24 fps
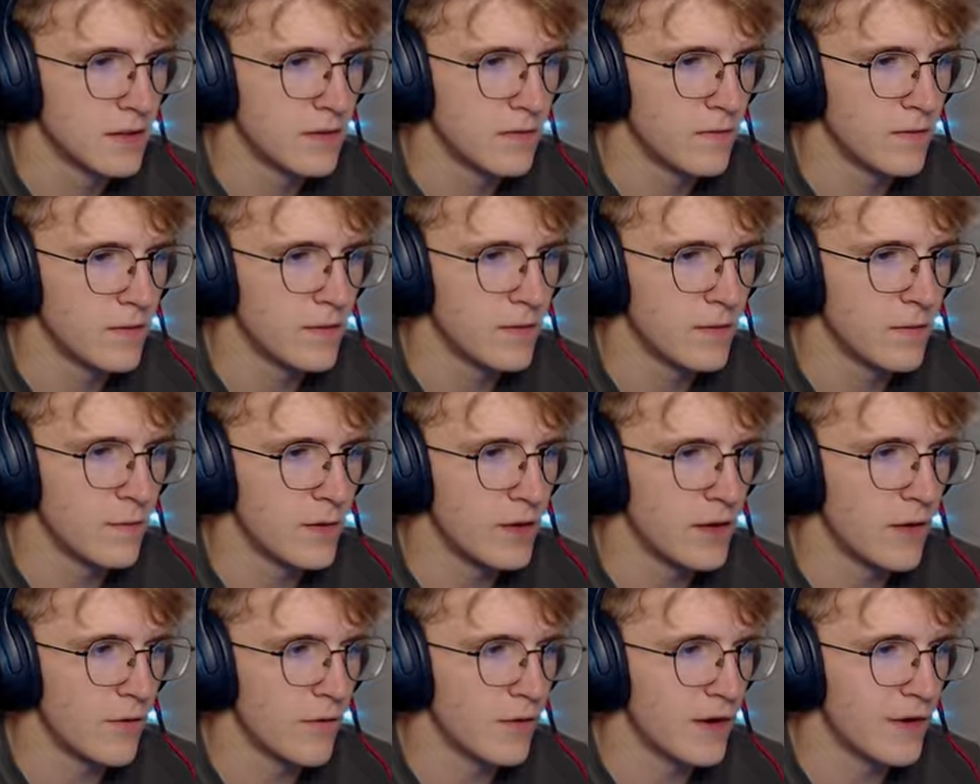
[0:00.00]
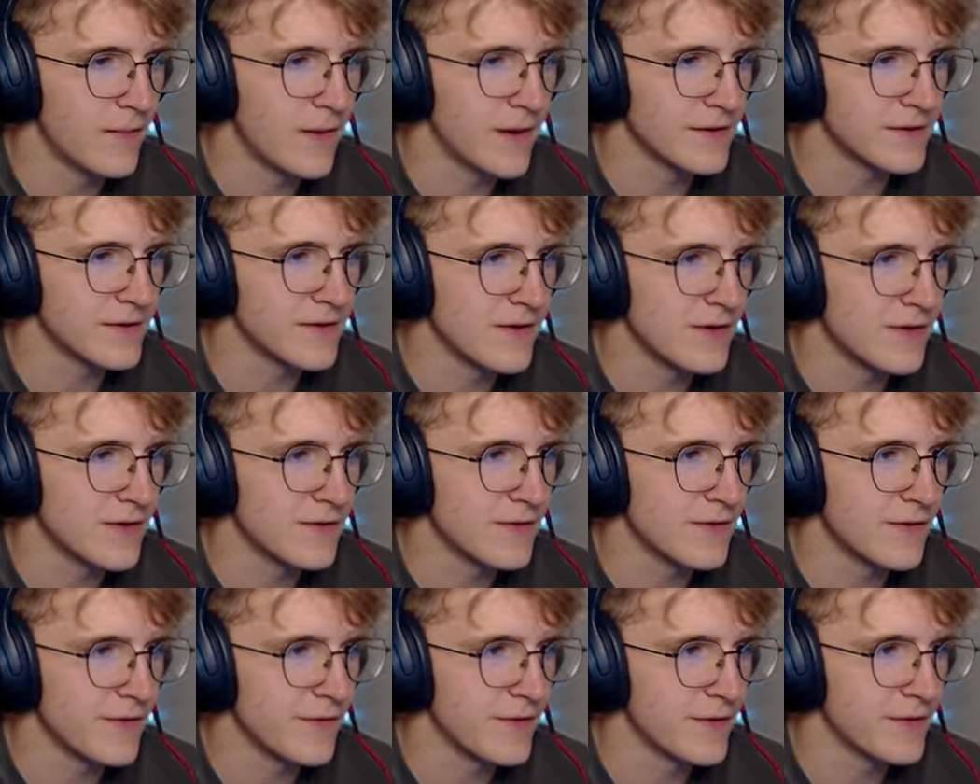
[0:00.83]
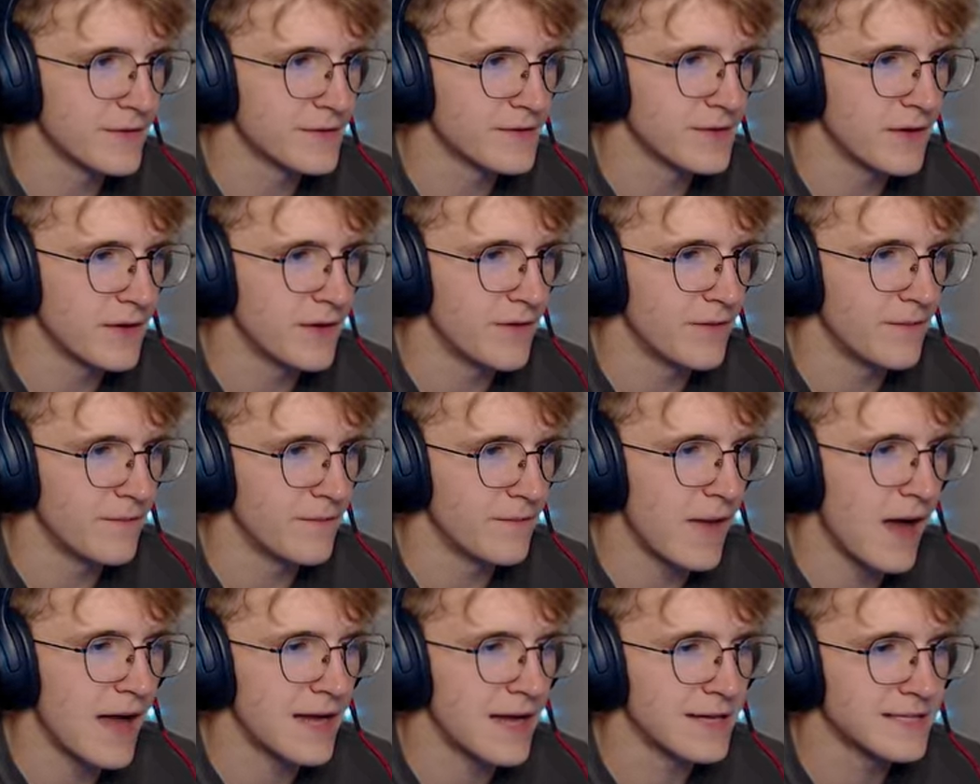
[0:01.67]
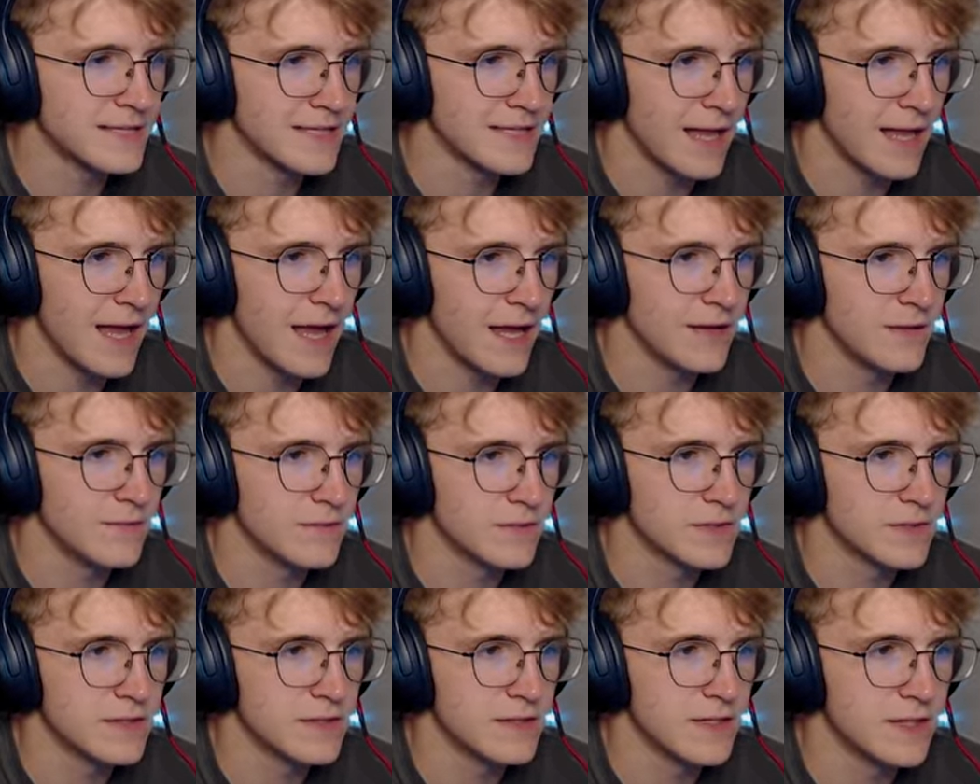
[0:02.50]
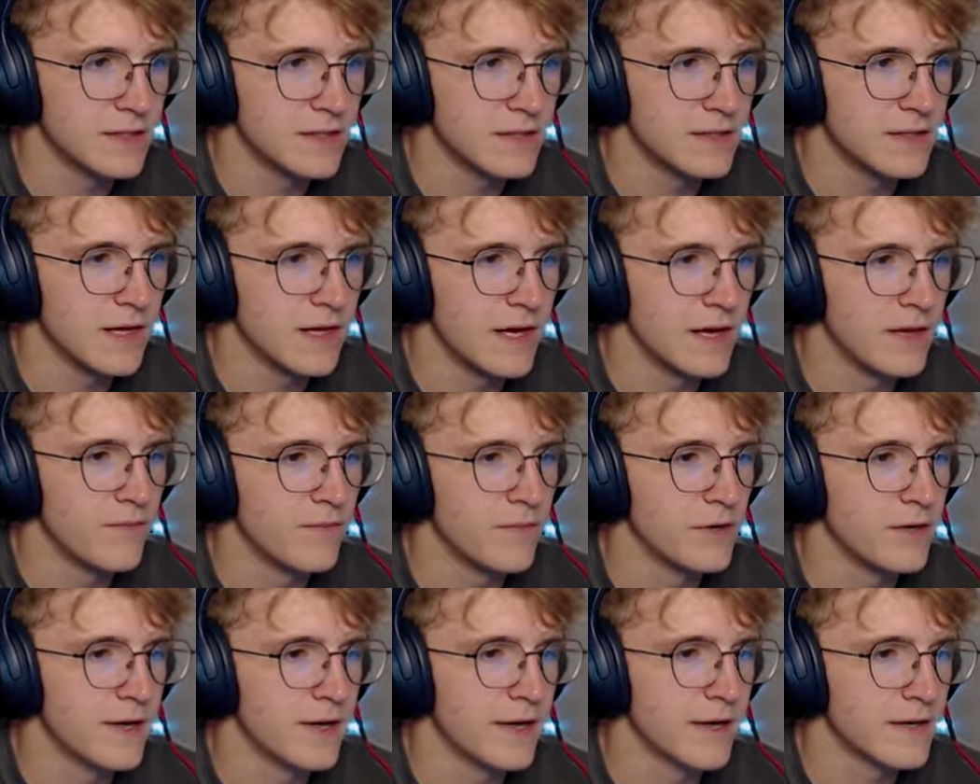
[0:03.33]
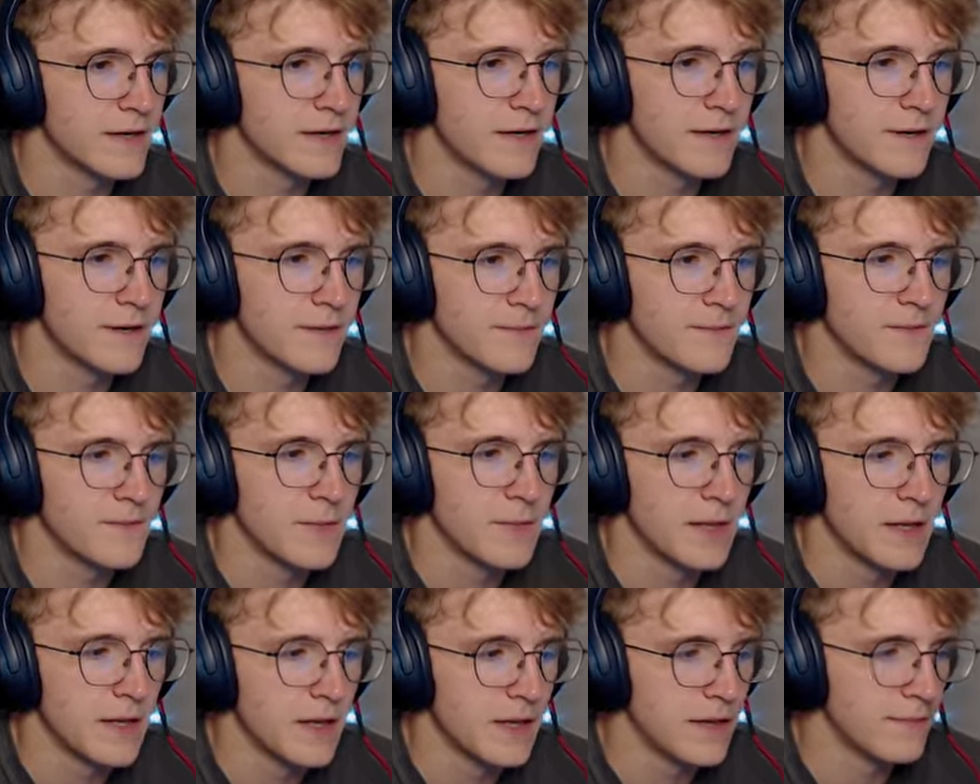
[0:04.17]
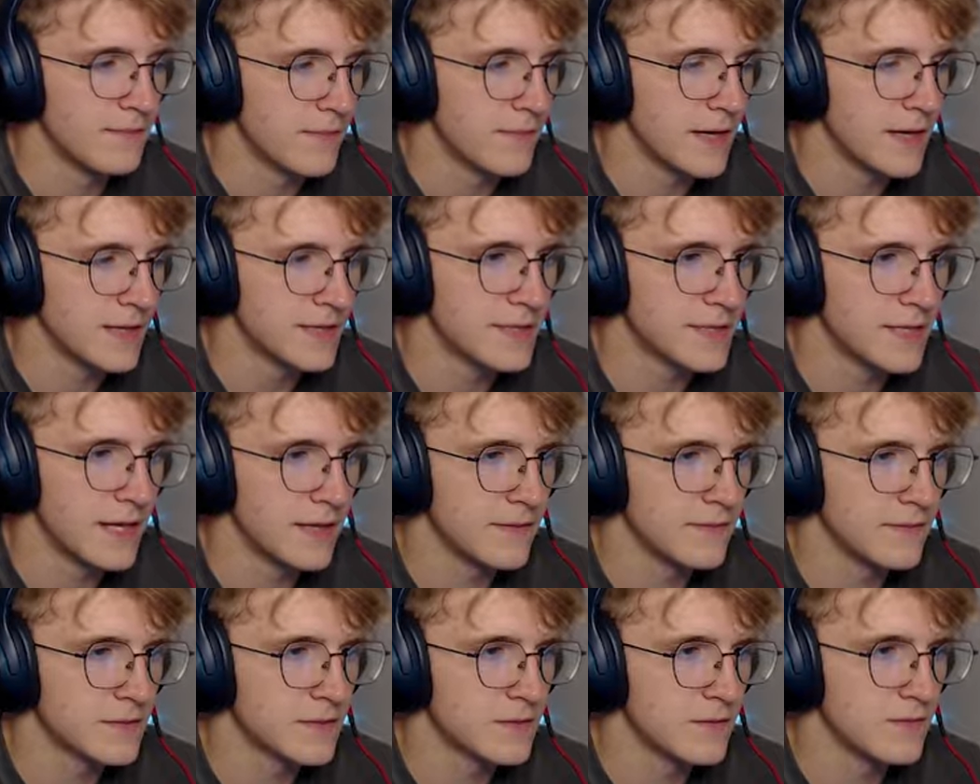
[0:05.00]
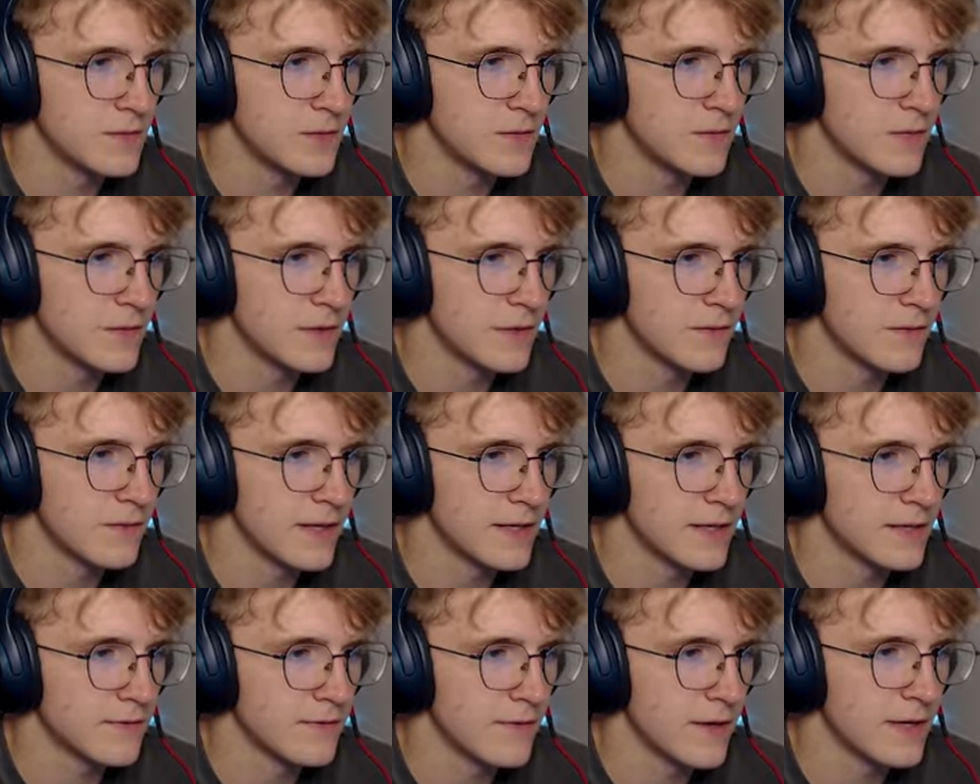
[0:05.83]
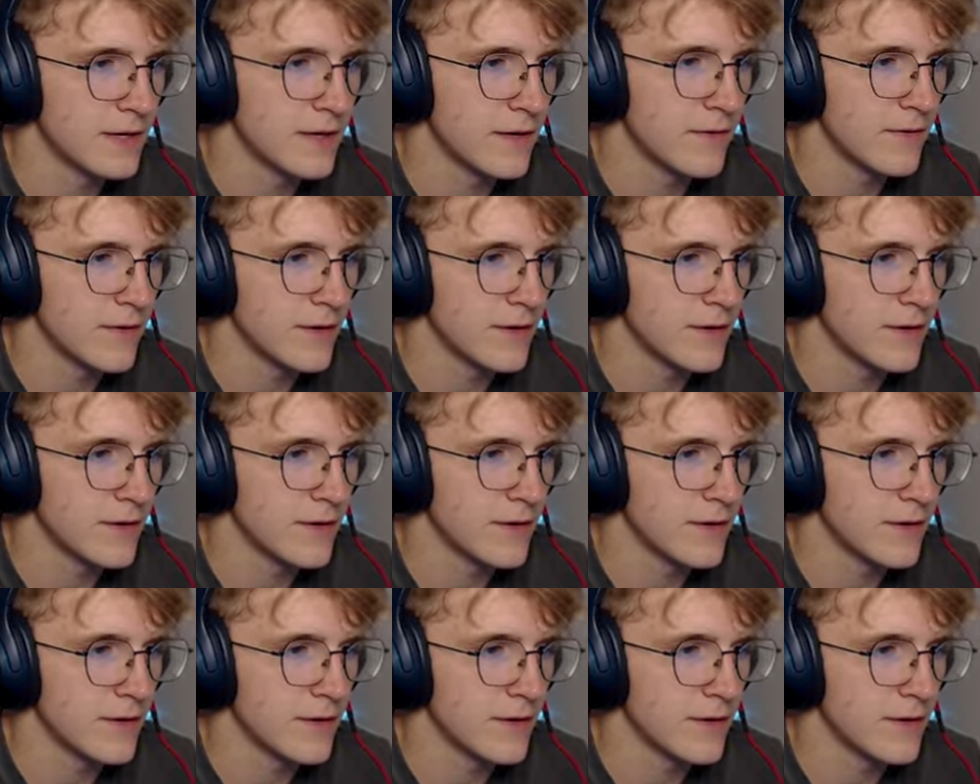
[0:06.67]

We, we don't worry about the, the, those aren't my slimes that I protect. My slimes are doing great right now